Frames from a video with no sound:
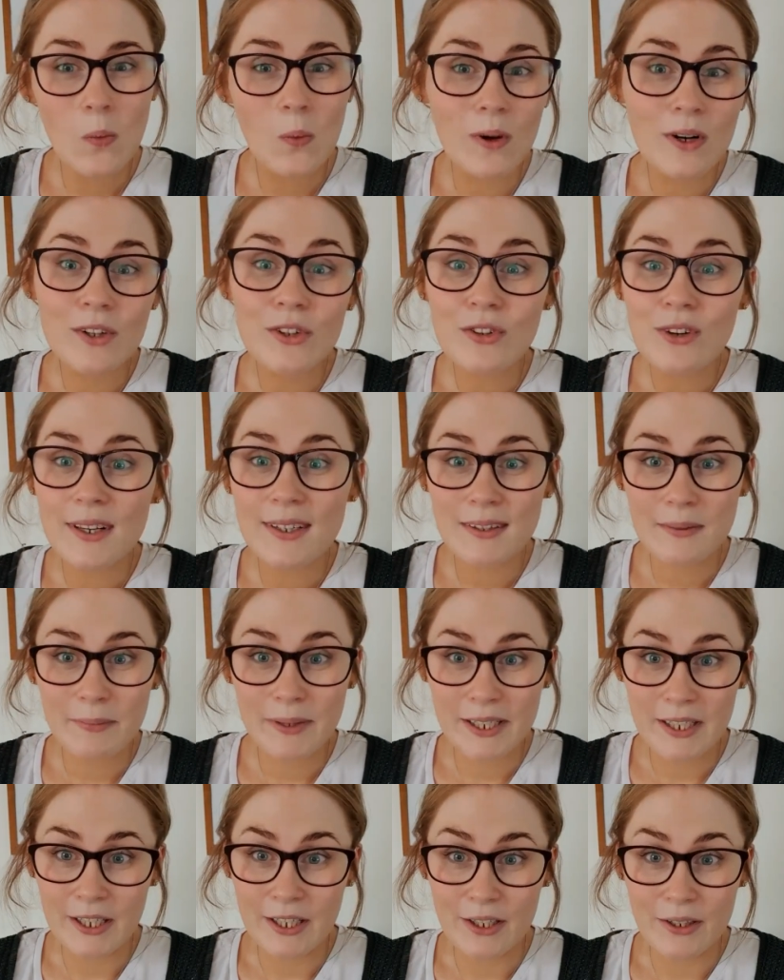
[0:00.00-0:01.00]
Wanted to try
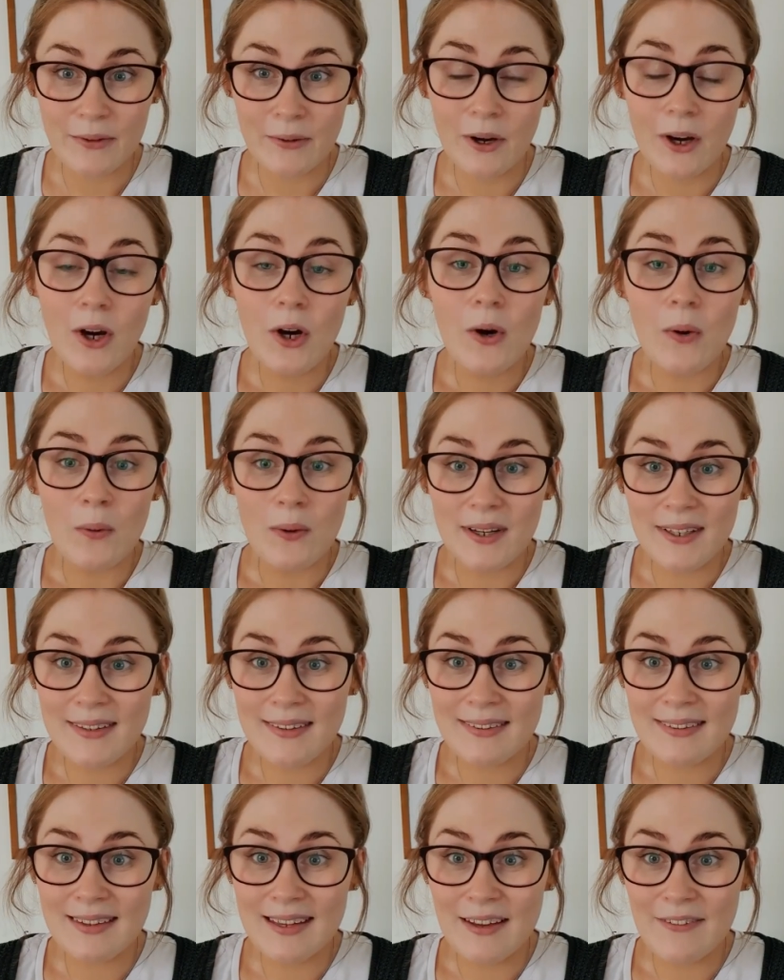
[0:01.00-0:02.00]
something new,
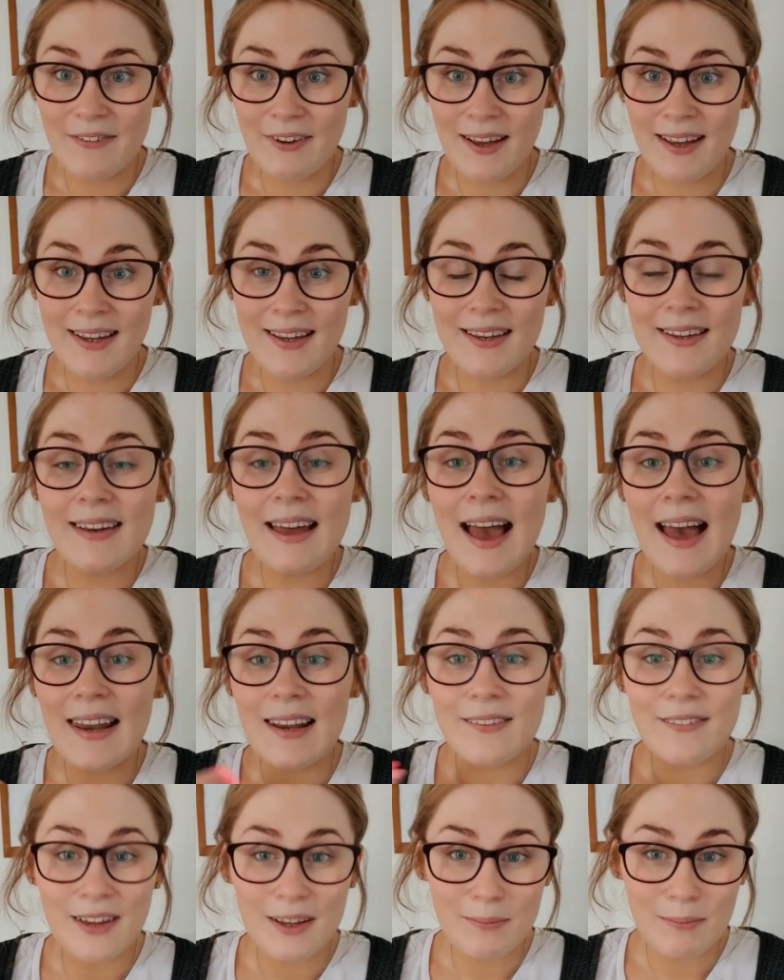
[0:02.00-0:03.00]
wanted to see if I could
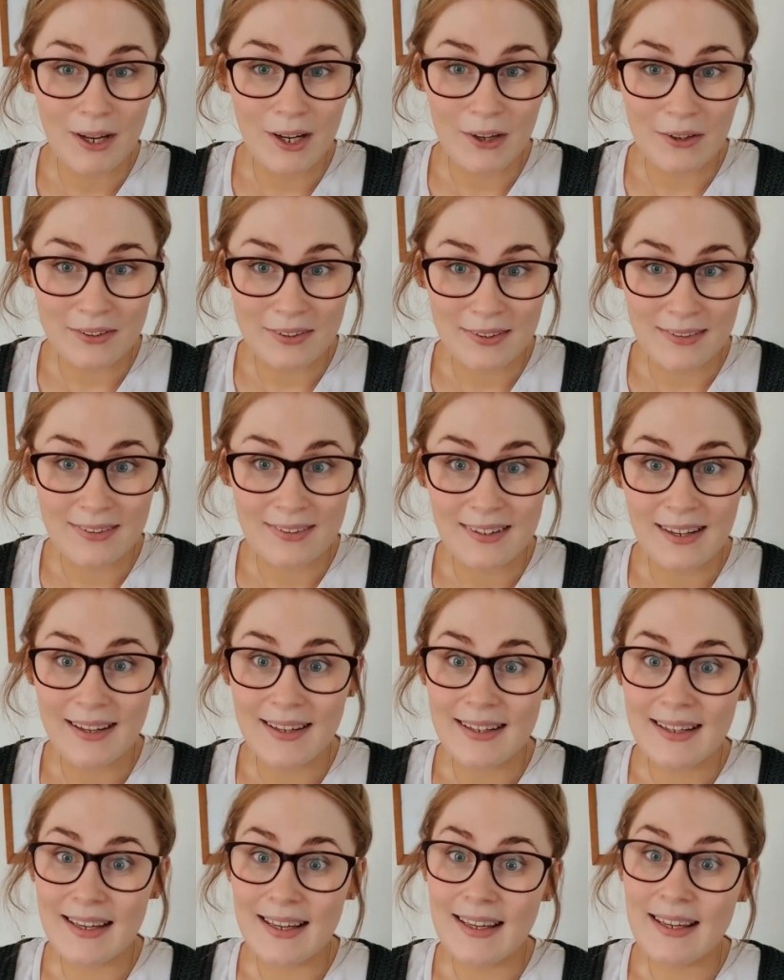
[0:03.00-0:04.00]
elevate my losses
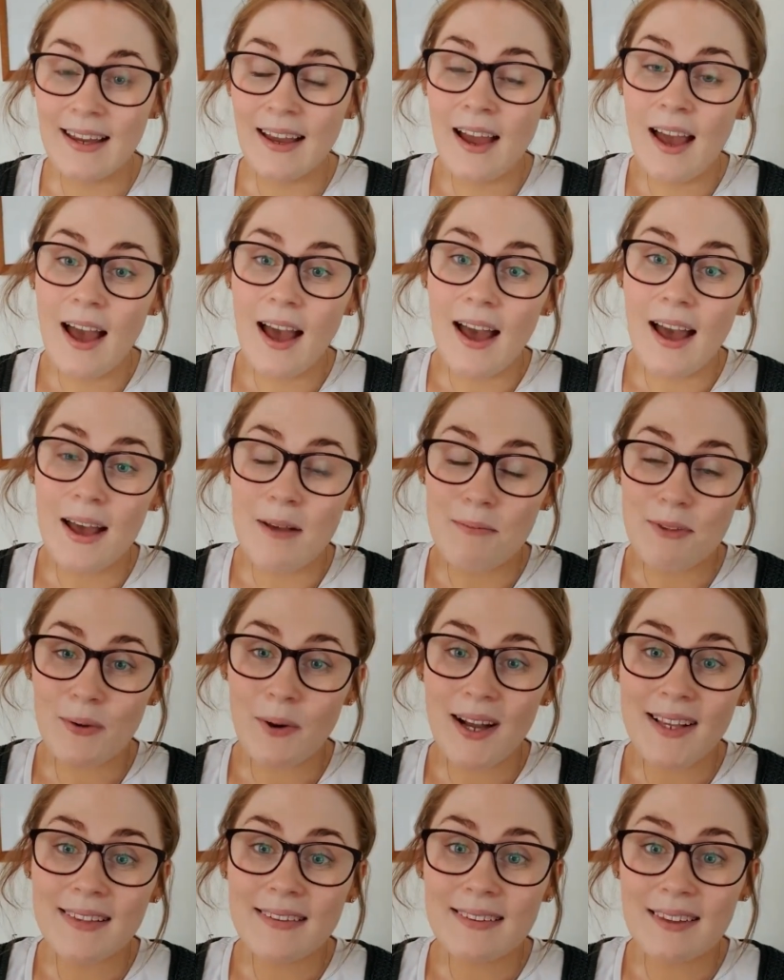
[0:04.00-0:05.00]
slightly. And
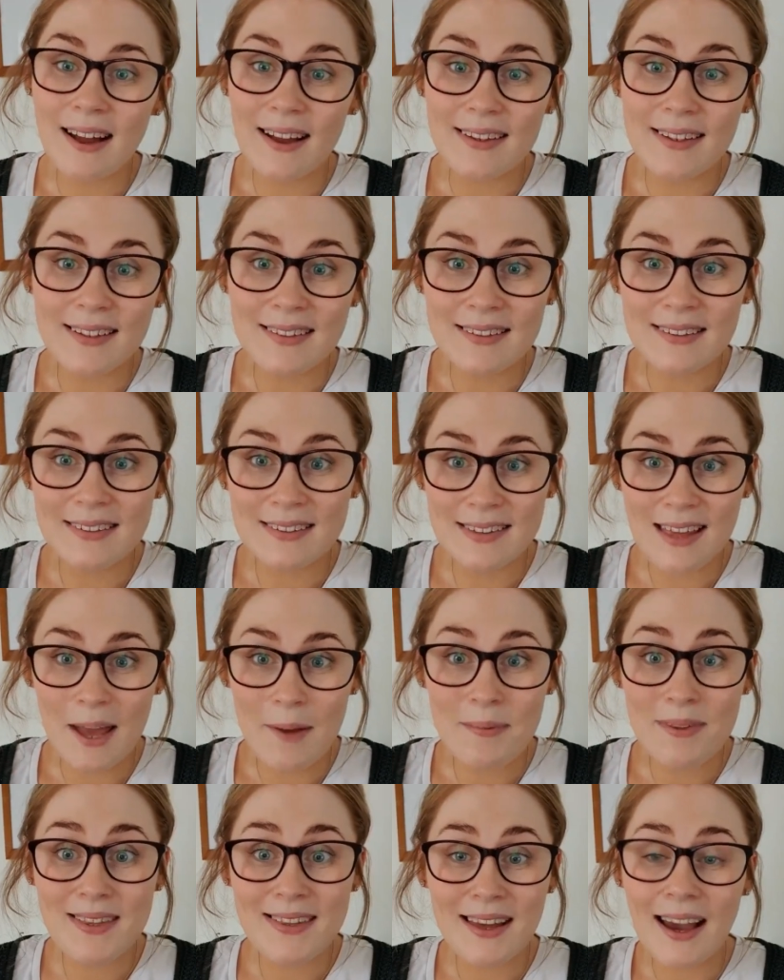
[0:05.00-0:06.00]
so I decided to
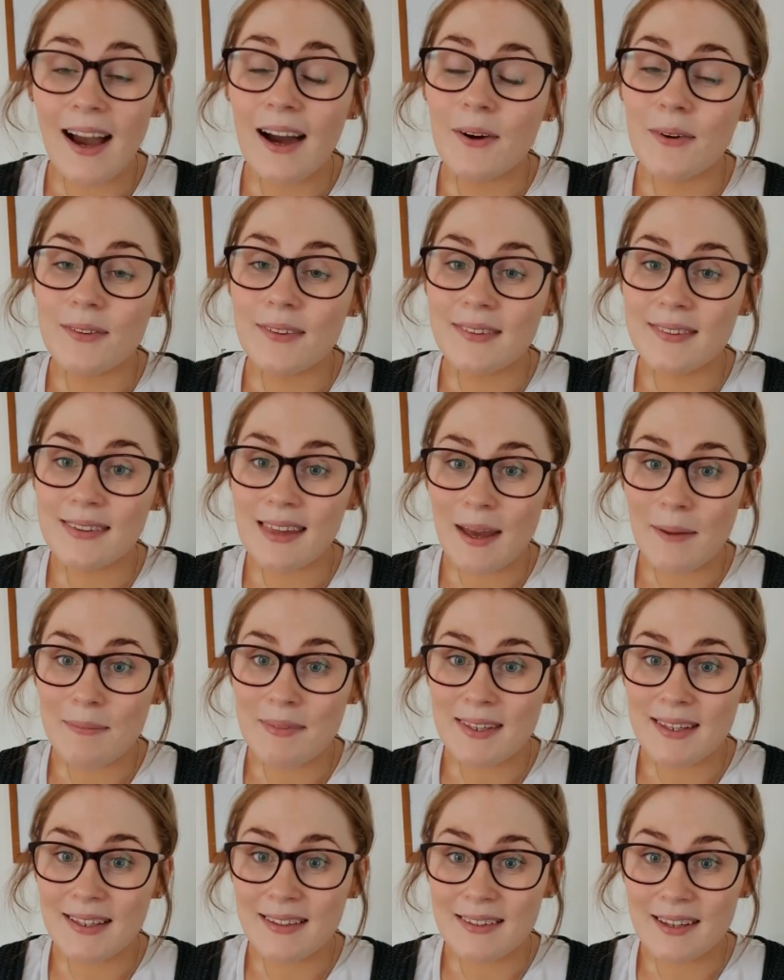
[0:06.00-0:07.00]
step down to
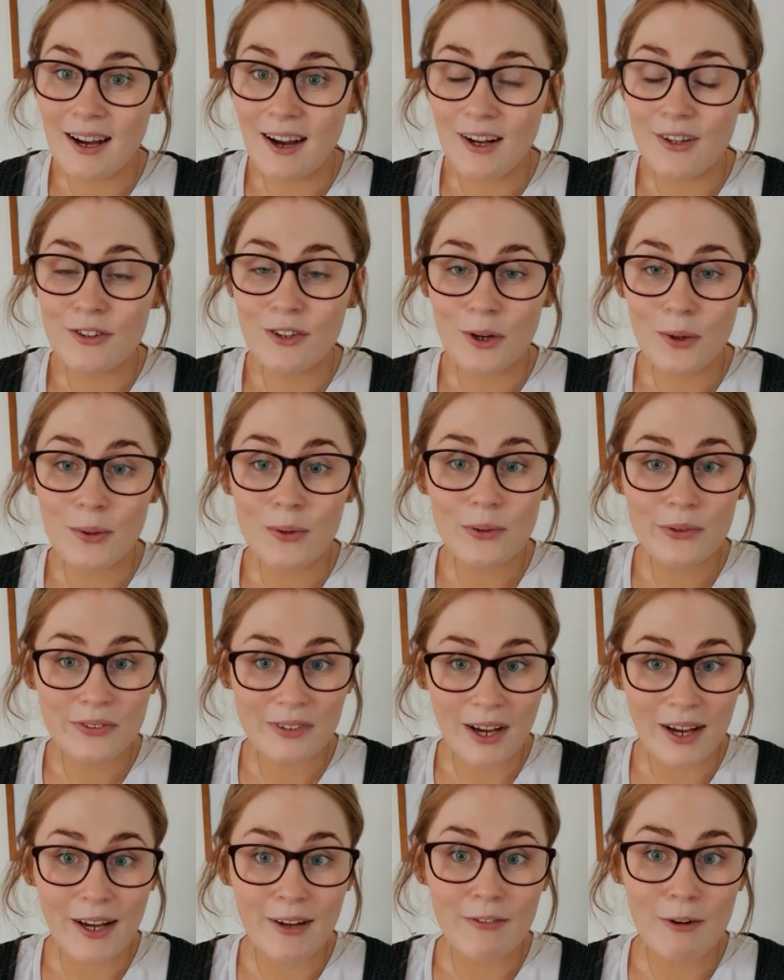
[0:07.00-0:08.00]
Step TDR, Total
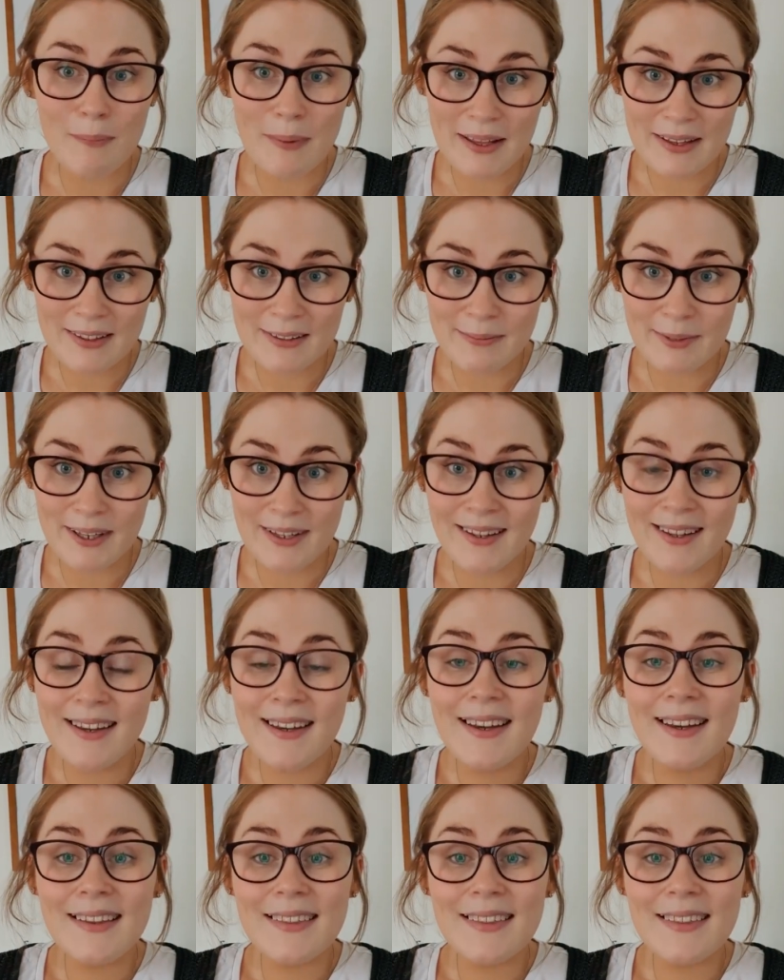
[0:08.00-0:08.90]
Diet Replacement.